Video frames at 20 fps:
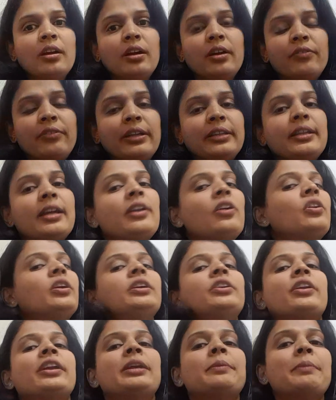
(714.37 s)
when they're on
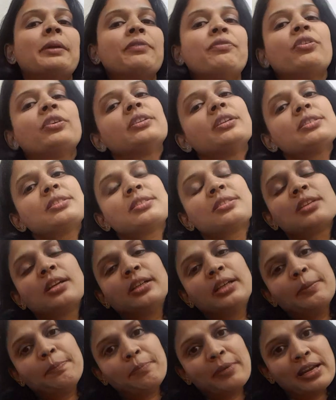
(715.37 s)
a treatment for this
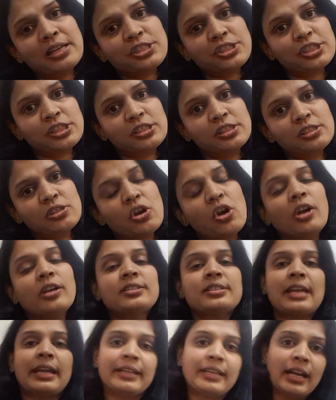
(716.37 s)
depression or
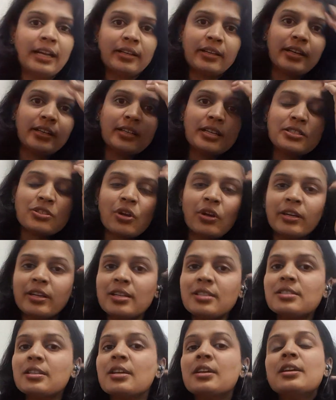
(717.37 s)
psychiatric
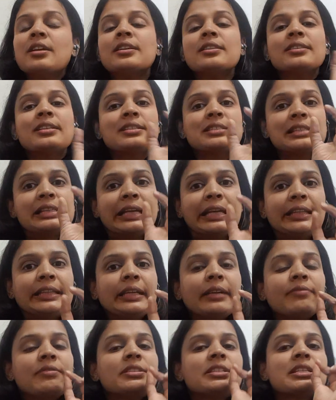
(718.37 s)
disorders, this
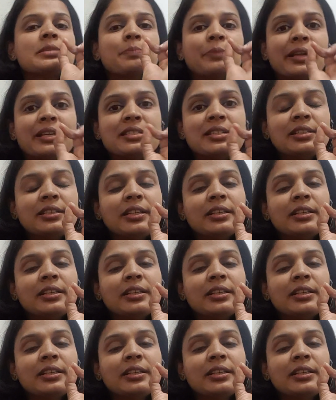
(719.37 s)
lithium which is present